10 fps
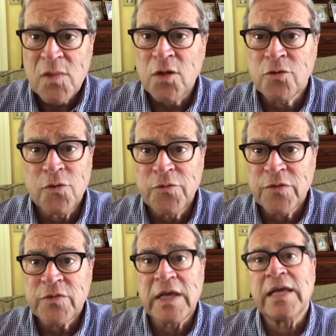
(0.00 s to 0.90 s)

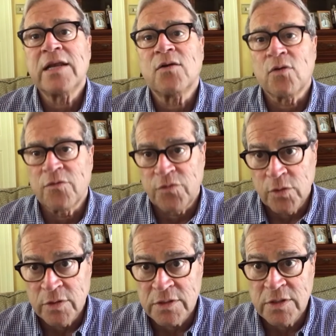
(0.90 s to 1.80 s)
2:15, or if you
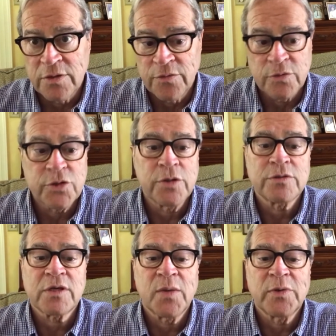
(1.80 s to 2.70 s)
choose
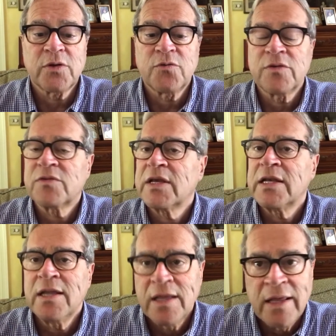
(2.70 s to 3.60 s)
to come at 2:15,
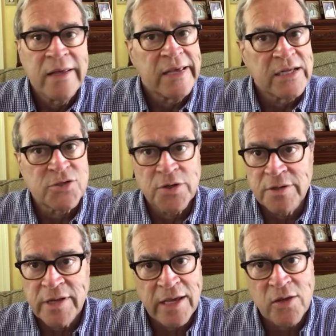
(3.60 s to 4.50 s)
it shouldn't
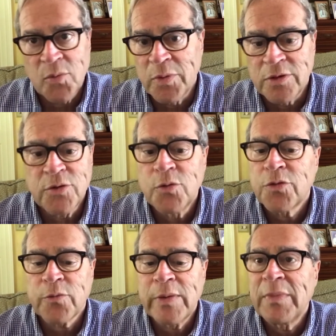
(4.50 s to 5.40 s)
take you but 2 or
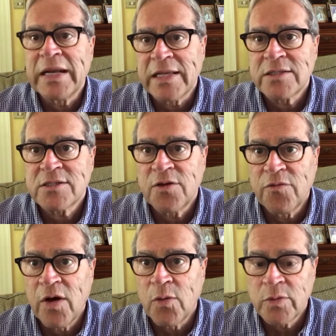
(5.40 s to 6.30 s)
3 minutes to
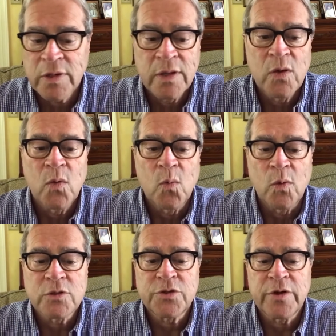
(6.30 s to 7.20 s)
vote
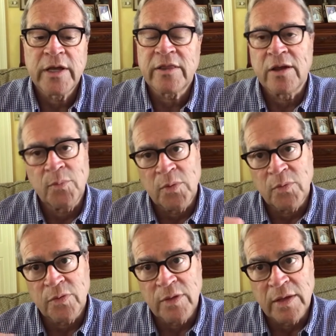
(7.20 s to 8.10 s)
once you get there. But
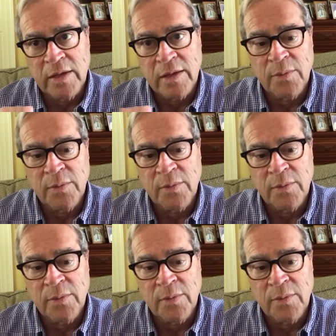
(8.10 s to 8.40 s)
the